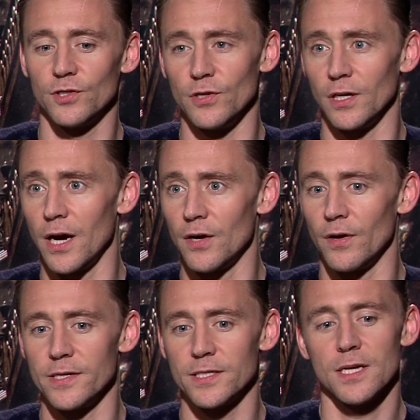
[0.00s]
shooting High
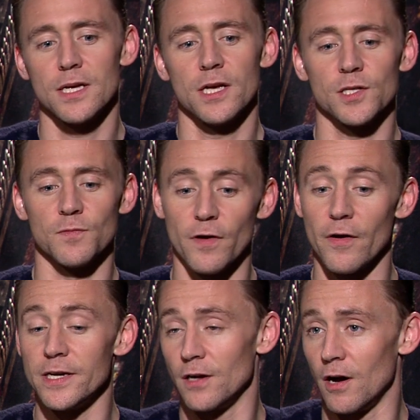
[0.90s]
Rise, some
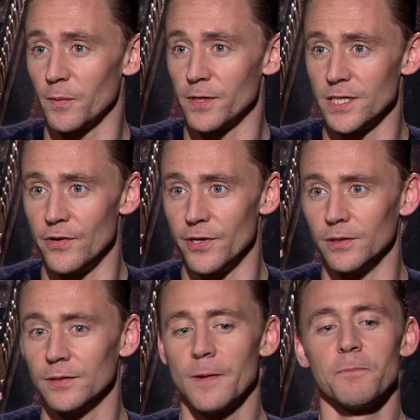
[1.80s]
very dark material,